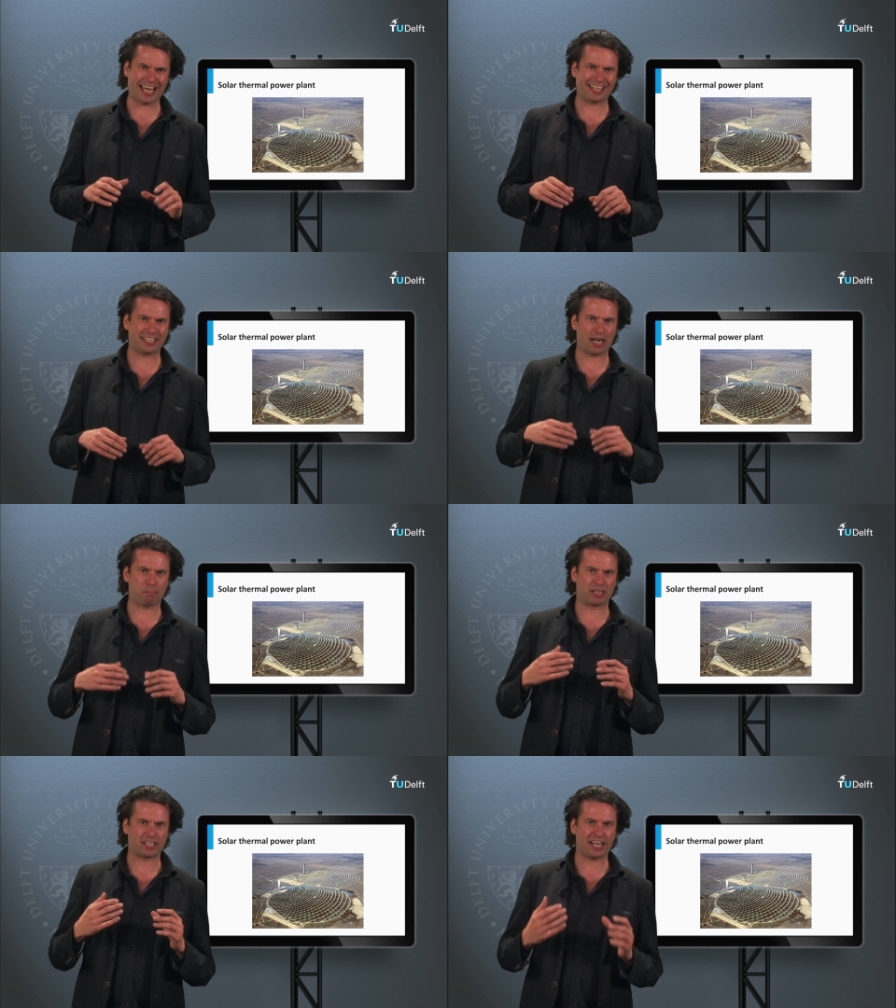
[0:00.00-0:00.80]
and their
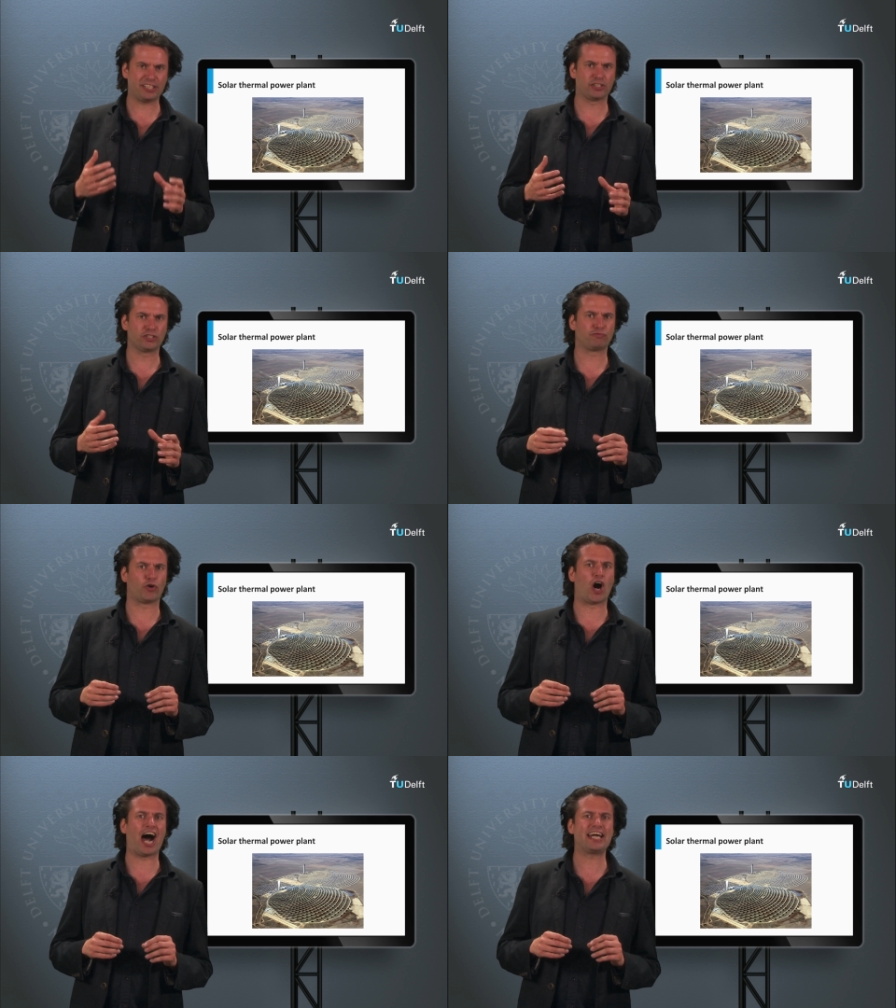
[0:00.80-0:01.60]
applications
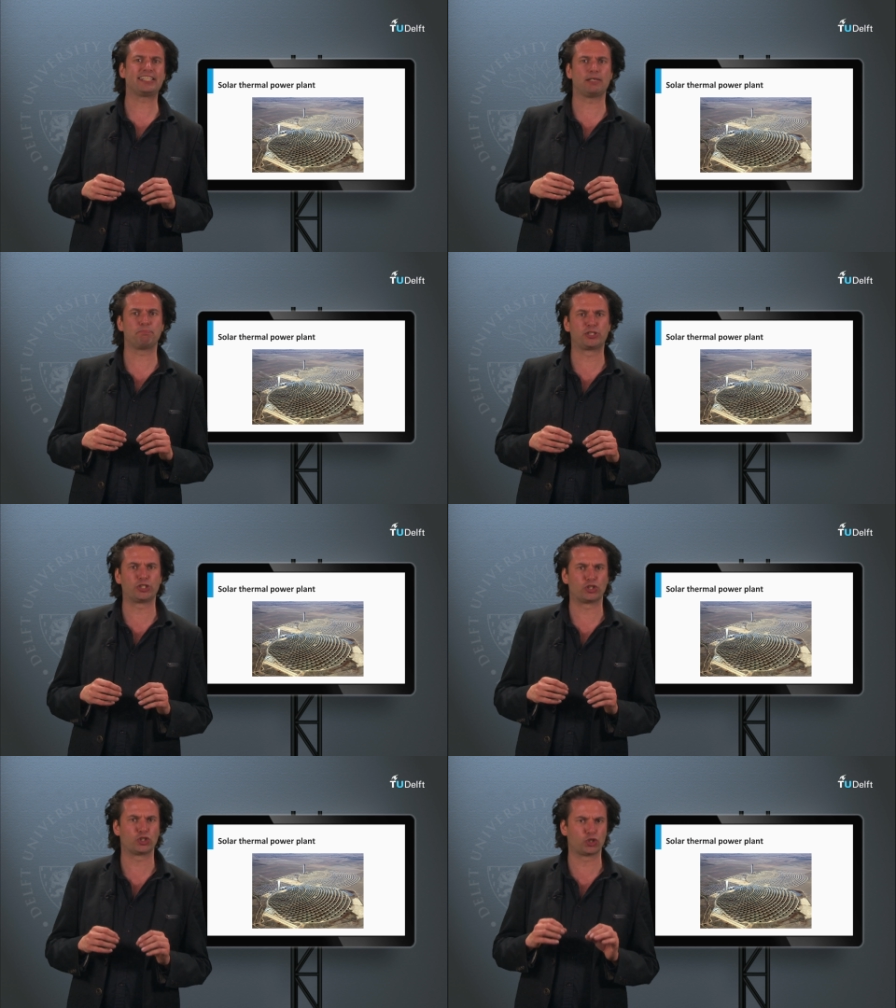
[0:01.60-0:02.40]
for
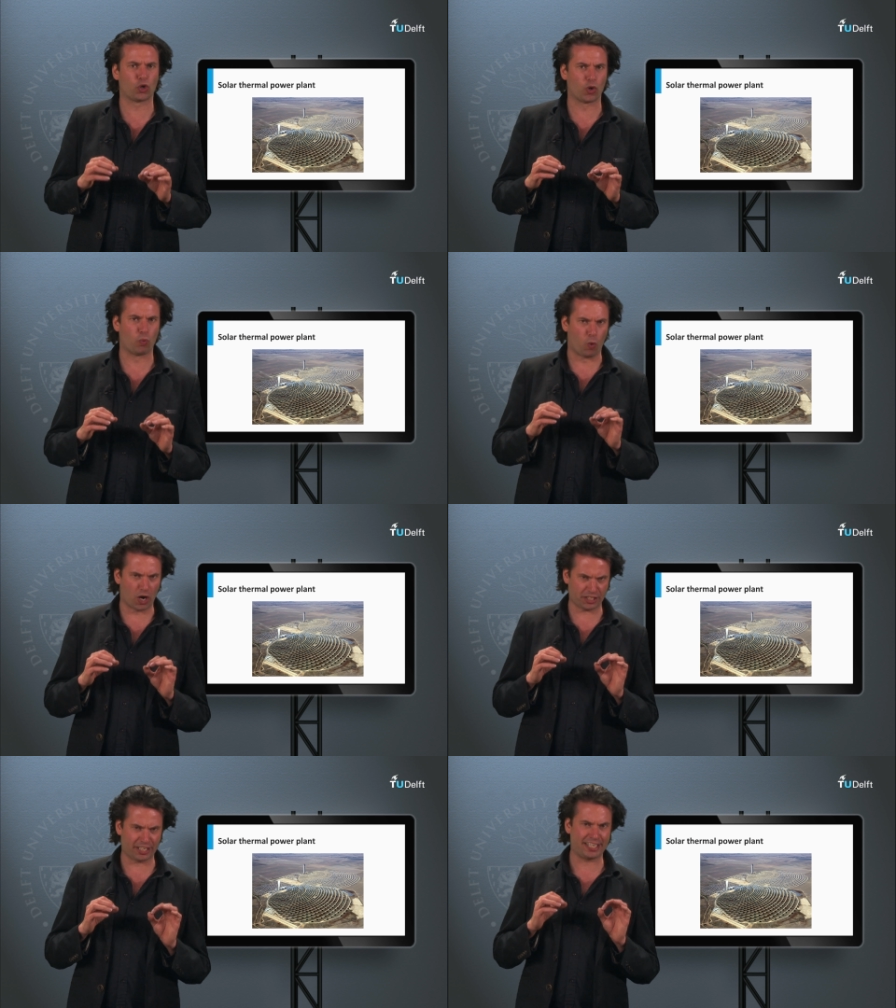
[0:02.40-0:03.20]
high-temperature solar
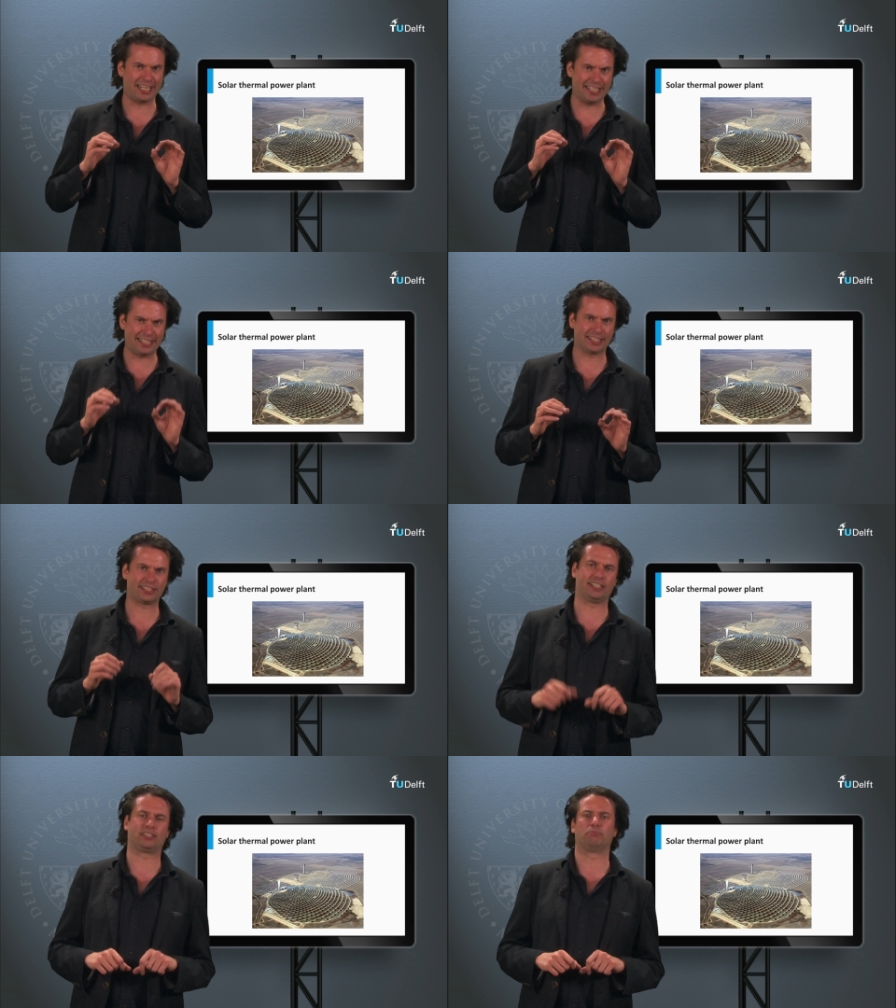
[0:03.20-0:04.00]
water heating
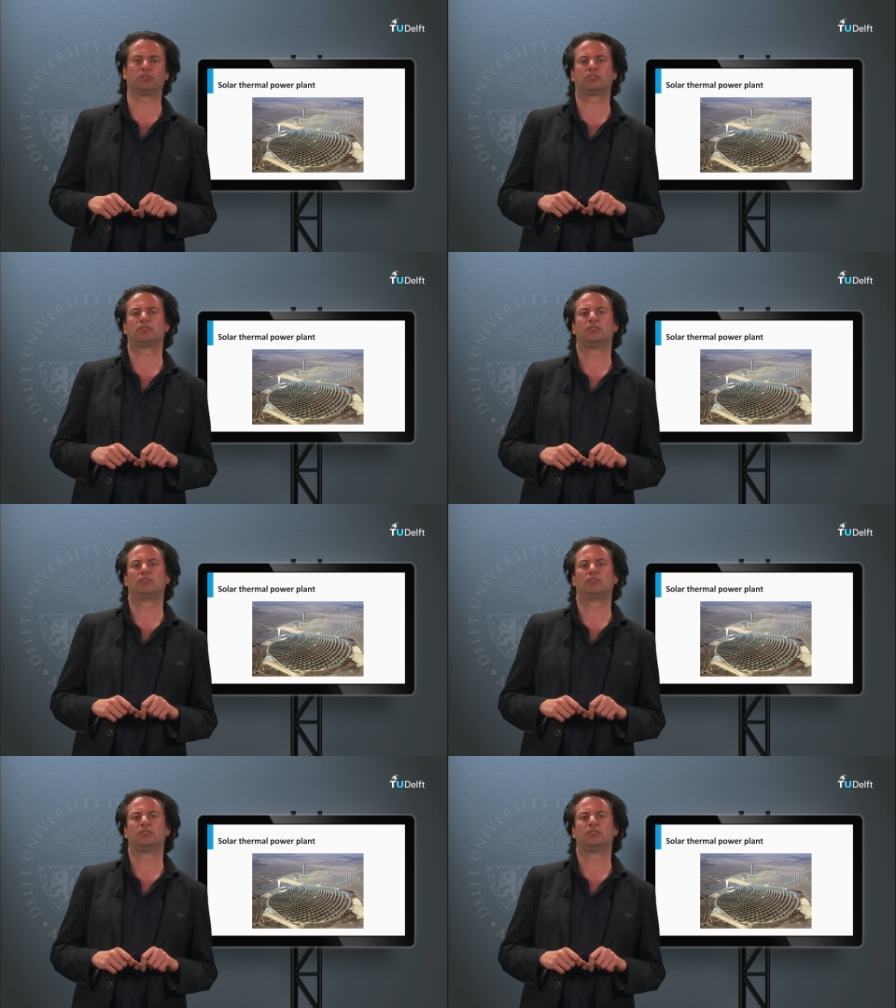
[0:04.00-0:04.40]
systems.